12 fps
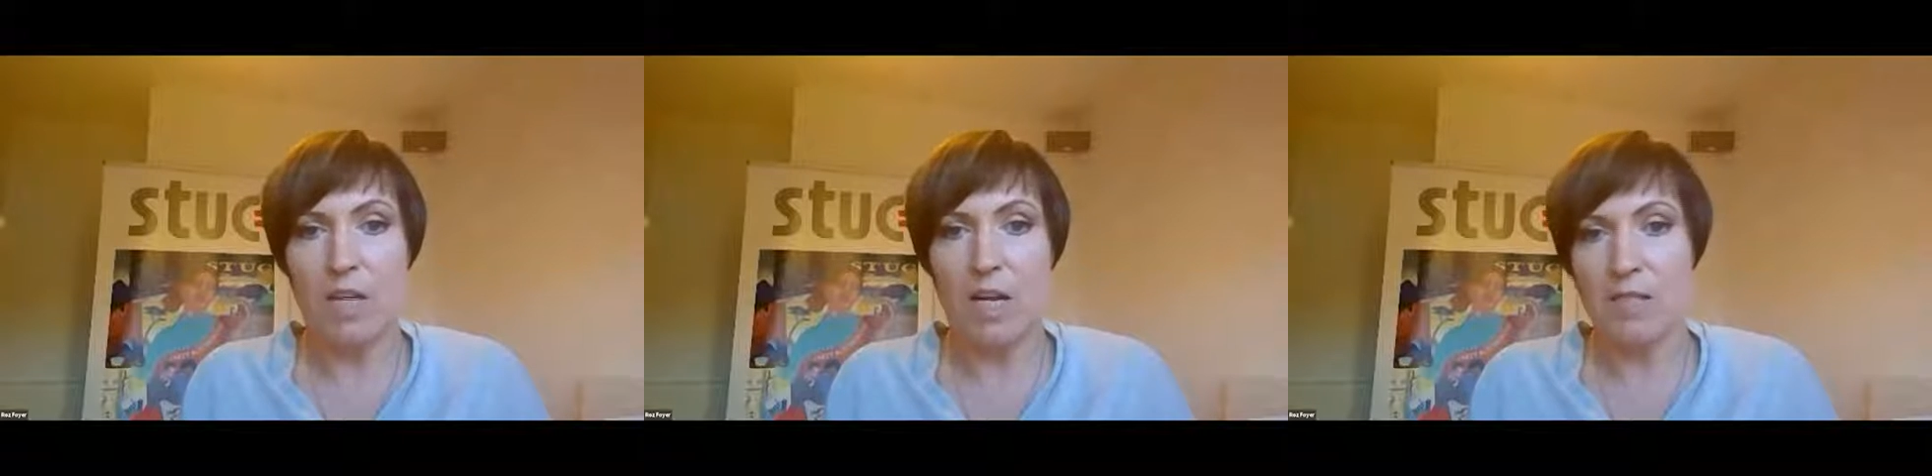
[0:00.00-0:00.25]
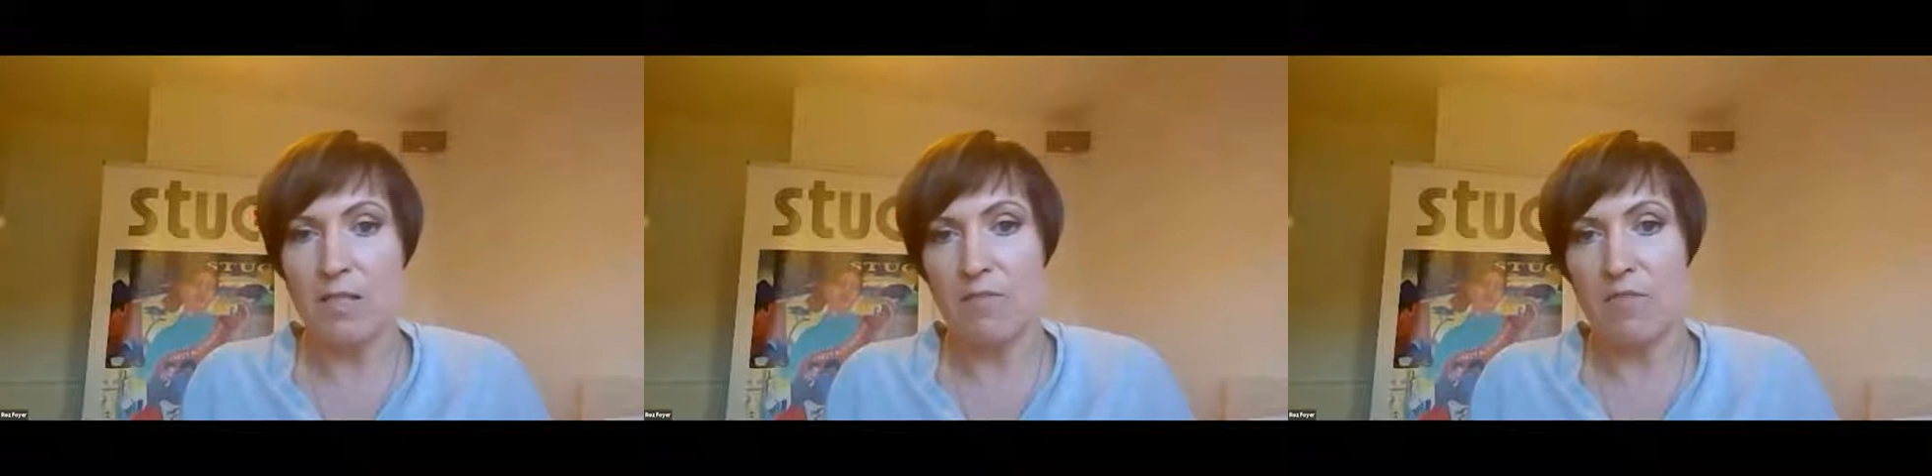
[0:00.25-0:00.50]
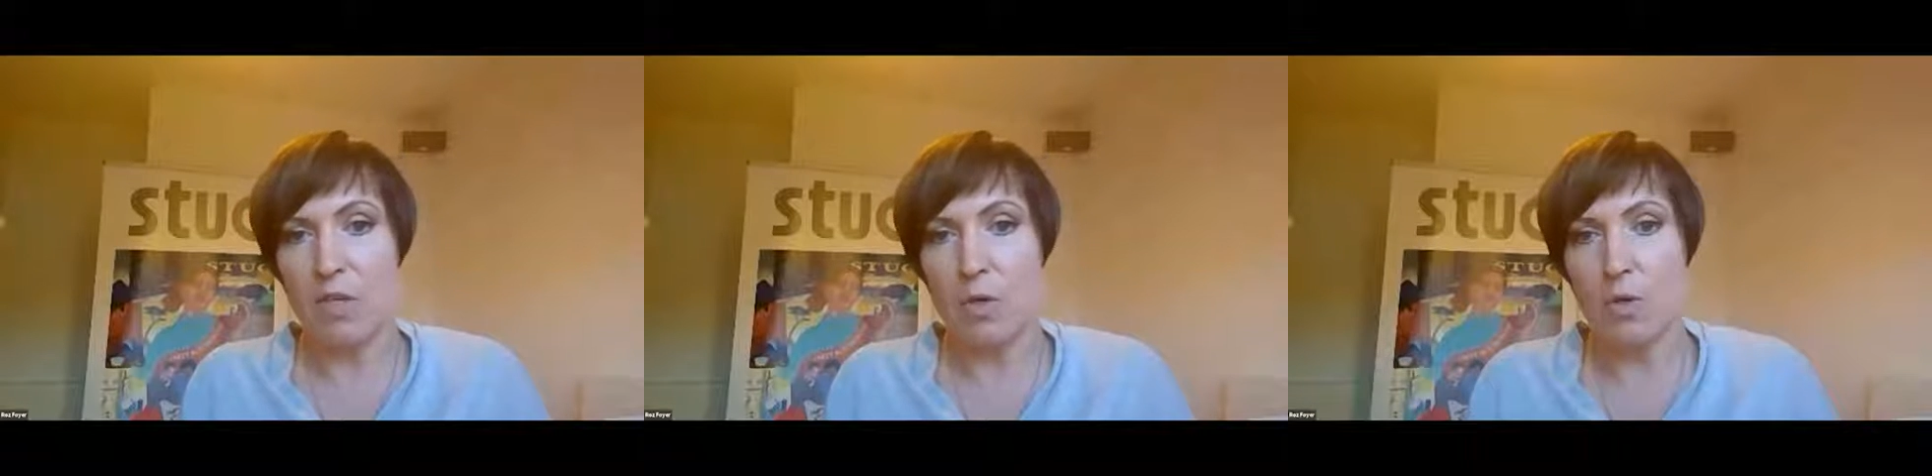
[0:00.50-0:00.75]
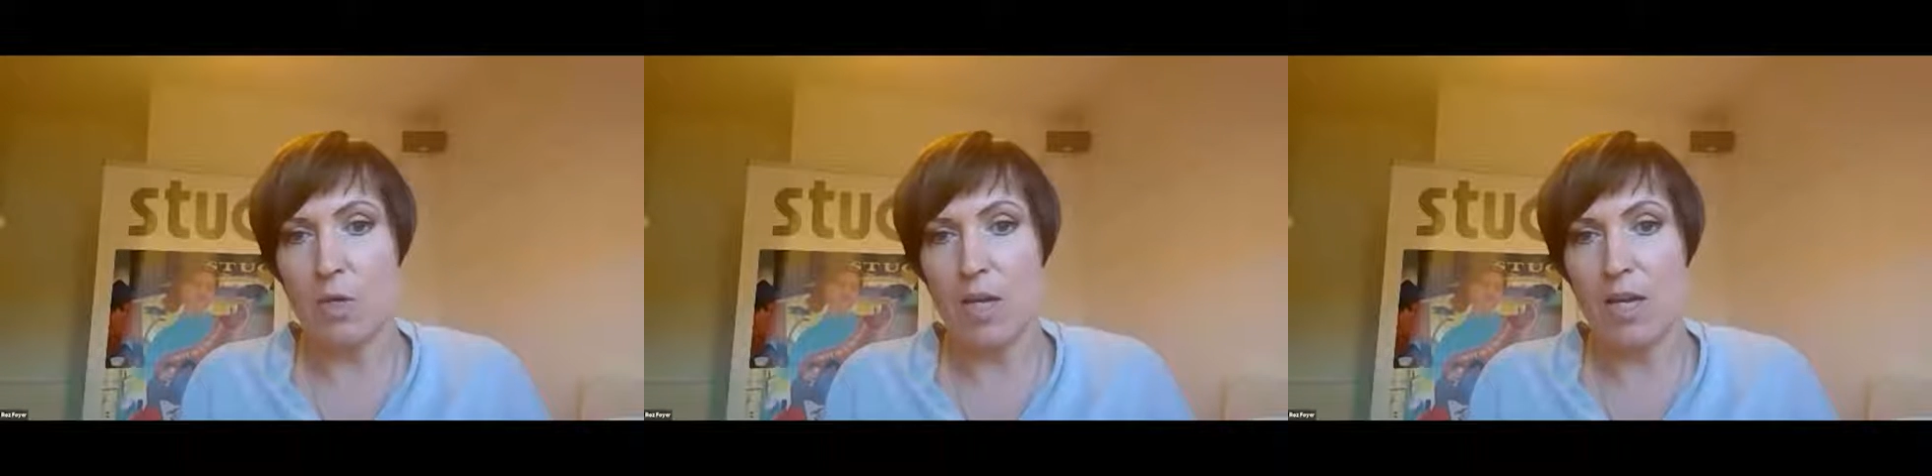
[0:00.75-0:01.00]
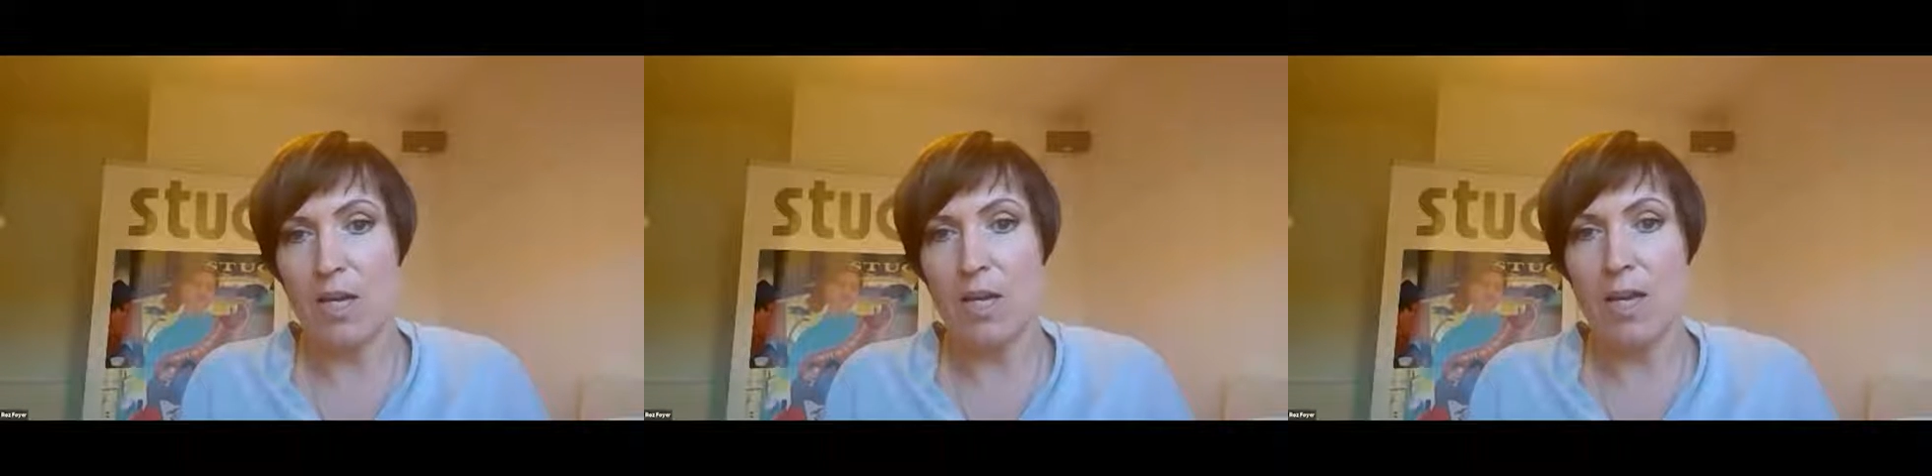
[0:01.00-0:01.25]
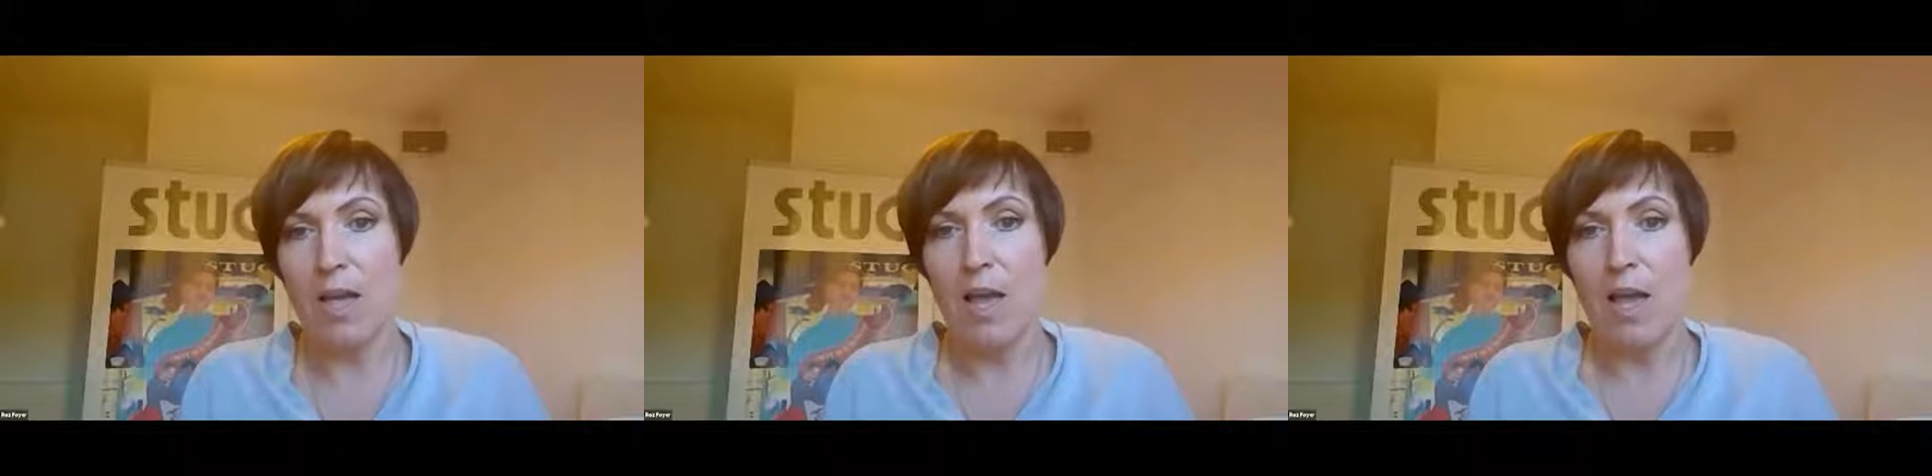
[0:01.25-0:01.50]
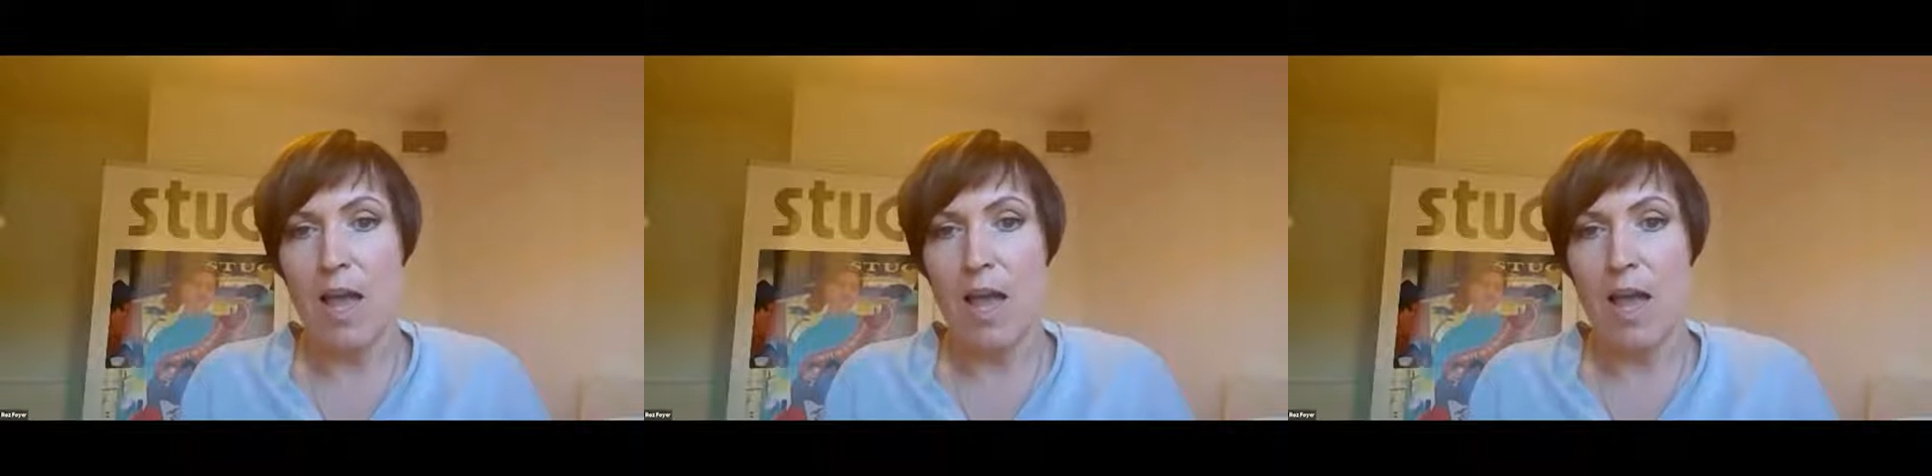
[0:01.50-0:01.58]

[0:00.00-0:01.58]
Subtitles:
the rest of the UK,